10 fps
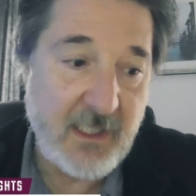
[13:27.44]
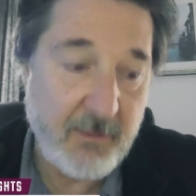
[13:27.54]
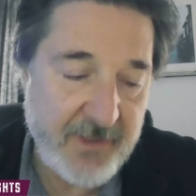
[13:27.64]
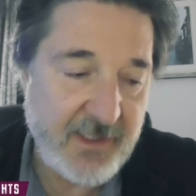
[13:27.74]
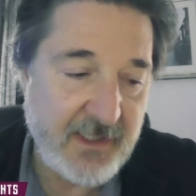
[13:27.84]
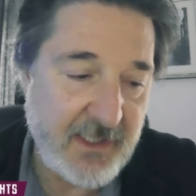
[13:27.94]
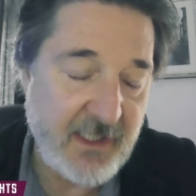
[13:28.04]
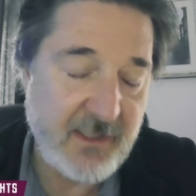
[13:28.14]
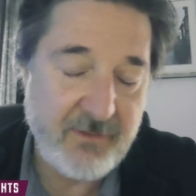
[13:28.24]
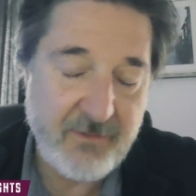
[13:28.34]
then
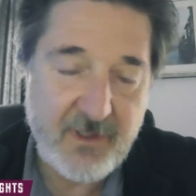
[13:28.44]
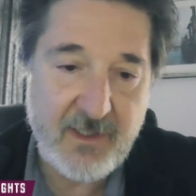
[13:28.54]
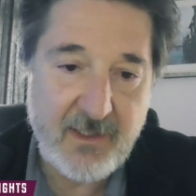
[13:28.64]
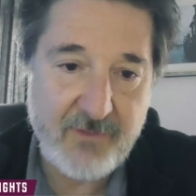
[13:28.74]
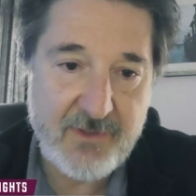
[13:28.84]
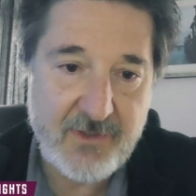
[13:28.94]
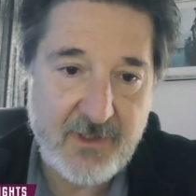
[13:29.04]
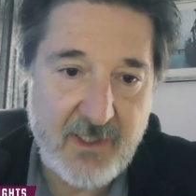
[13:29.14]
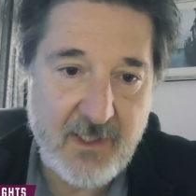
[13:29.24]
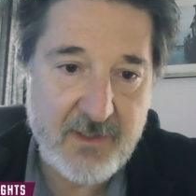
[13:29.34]
again, obviously
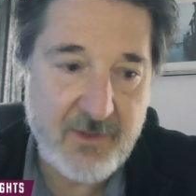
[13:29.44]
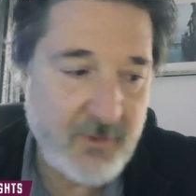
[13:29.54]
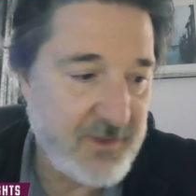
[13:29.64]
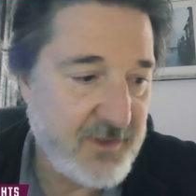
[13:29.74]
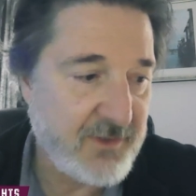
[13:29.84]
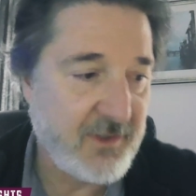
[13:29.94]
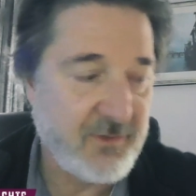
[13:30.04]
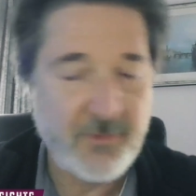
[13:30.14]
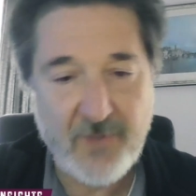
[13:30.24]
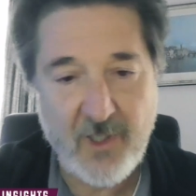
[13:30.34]
the consequences,
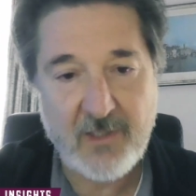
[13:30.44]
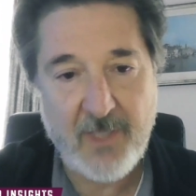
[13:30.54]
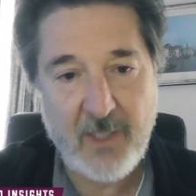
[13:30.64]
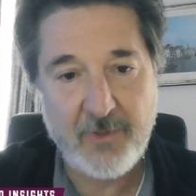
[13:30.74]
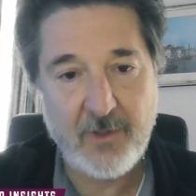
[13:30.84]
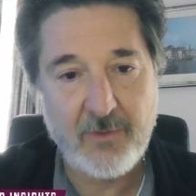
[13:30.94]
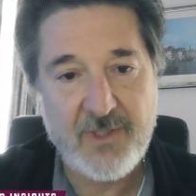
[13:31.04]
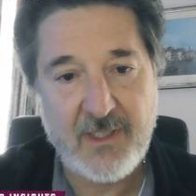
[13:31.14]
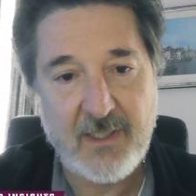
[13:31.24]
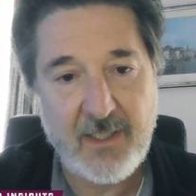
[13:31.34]
as we've talked about with
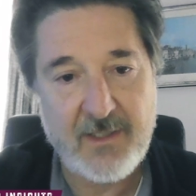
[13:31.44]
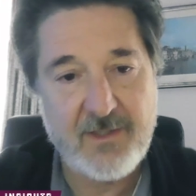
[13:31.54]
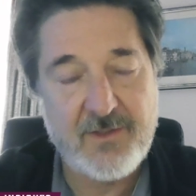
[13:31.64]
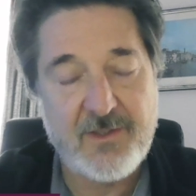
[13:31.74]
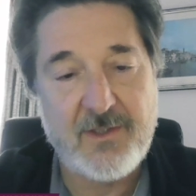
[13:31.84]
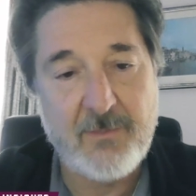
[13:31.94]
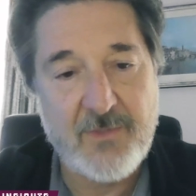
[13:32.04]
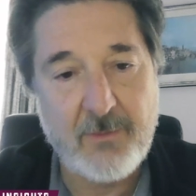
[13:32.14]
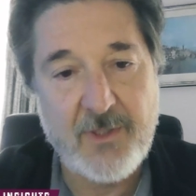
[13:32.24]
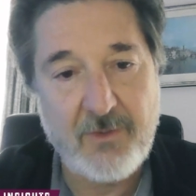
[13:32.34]
OT and IT
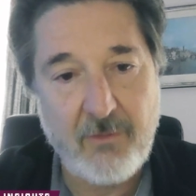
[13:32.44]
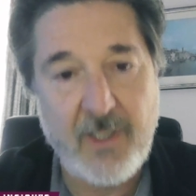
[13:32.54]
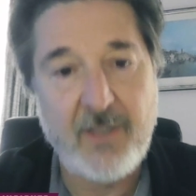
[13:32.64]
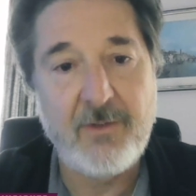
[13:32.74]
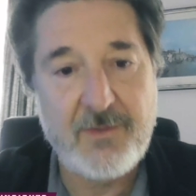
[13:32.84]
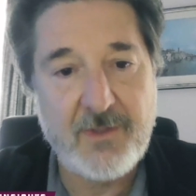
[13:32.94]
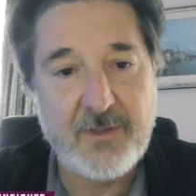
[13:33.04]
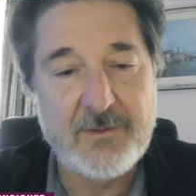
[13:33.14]
systems, are much greater. So